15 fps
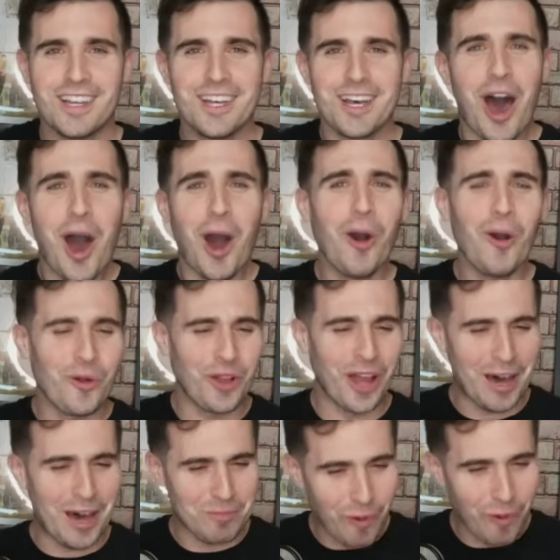Hold
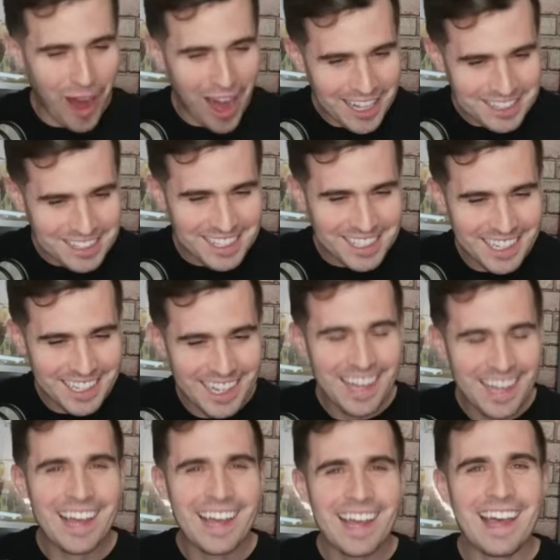up. What?
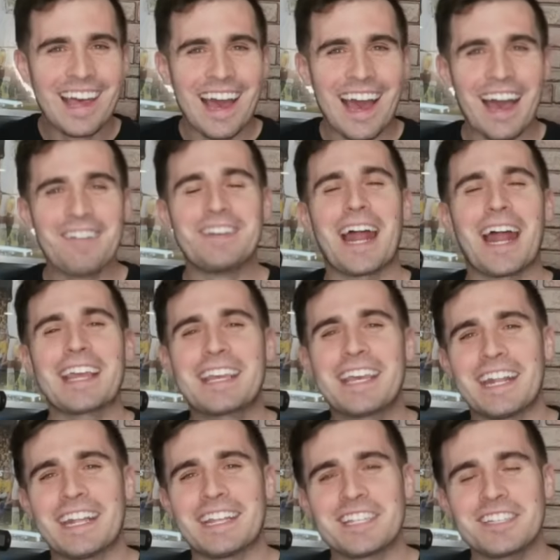I mean, I
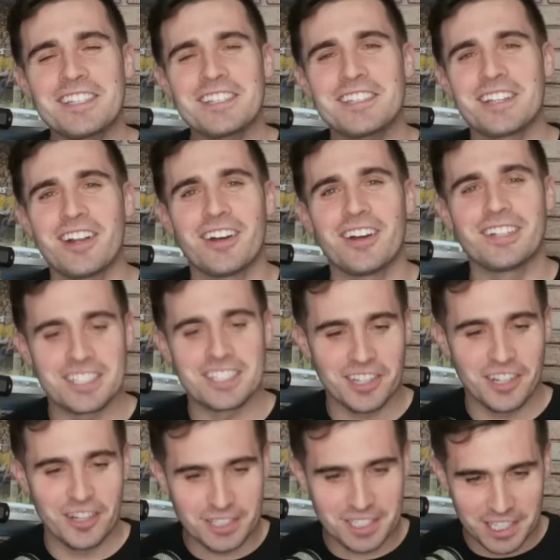get it. This is an
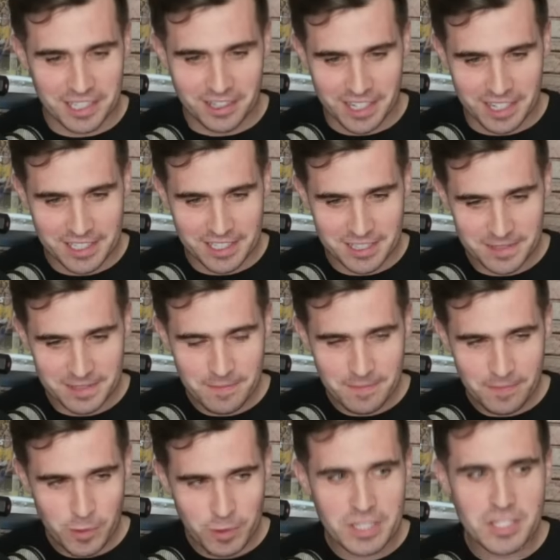undisclosed illness.
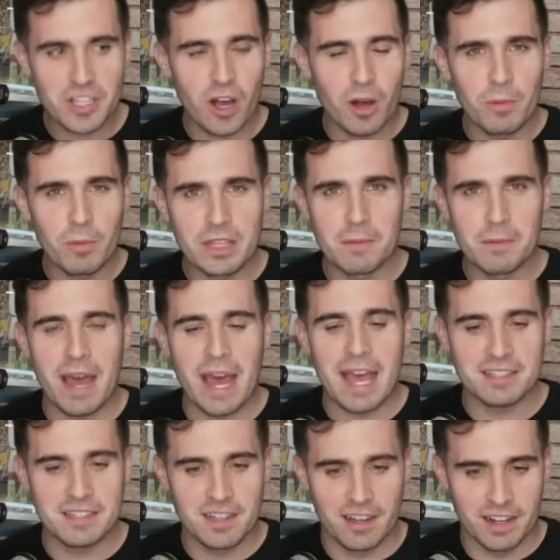We saw him with the
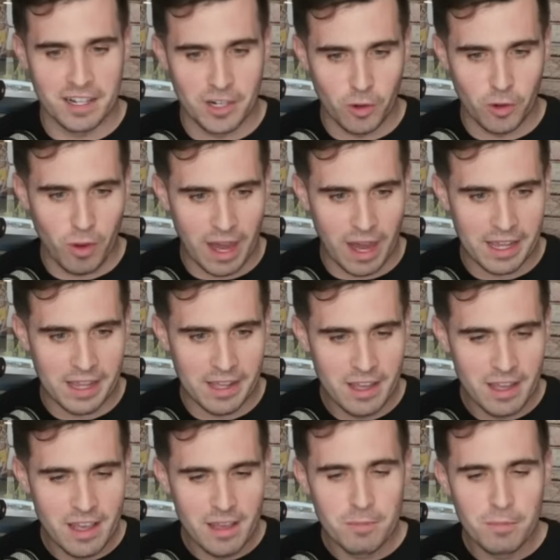mask on in Hawaii,
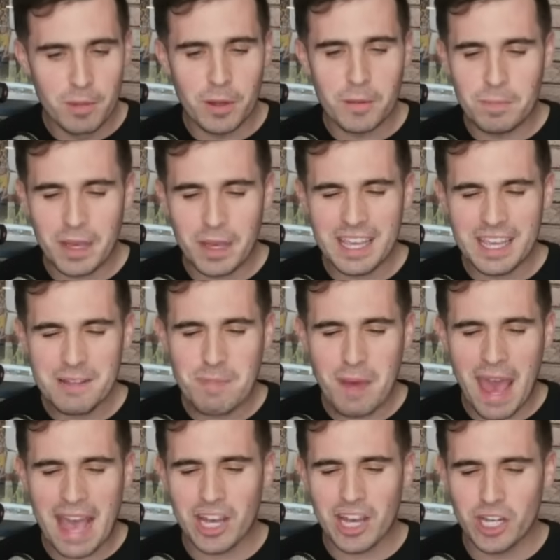but being
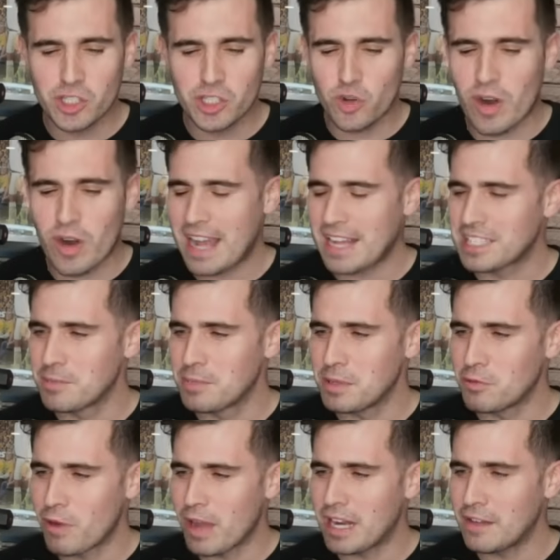back on track to
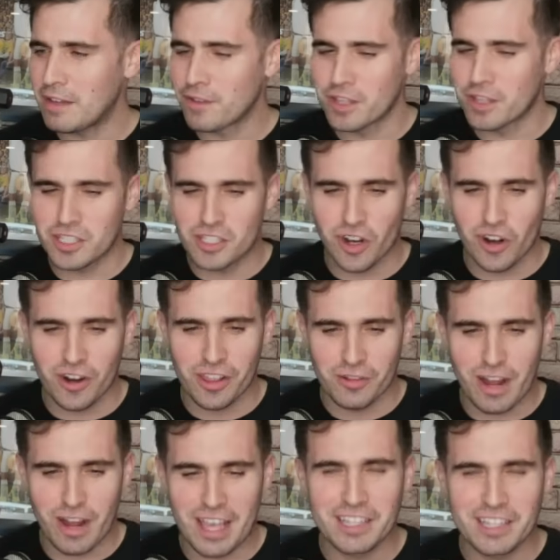be ready for the start of the
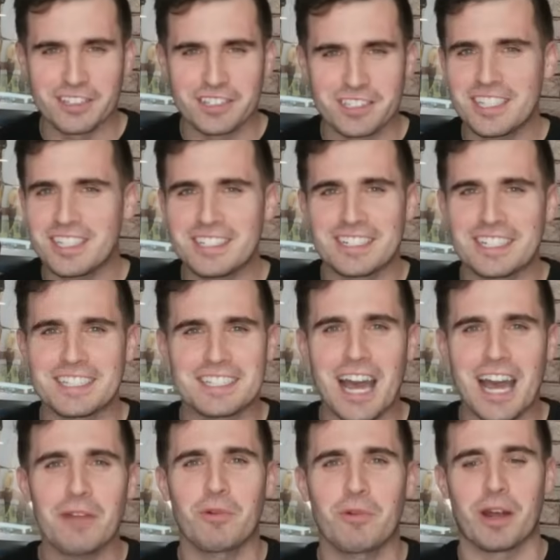regular season is
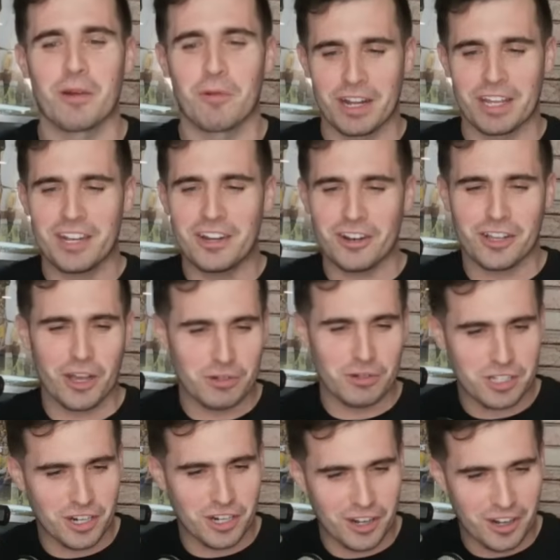not what I want to hear,
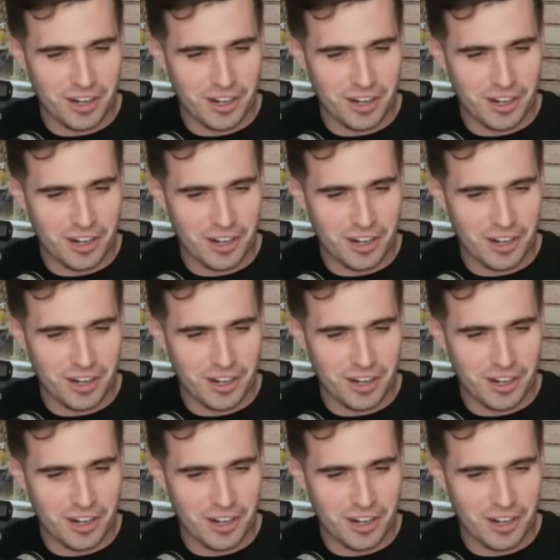Coach Kerr.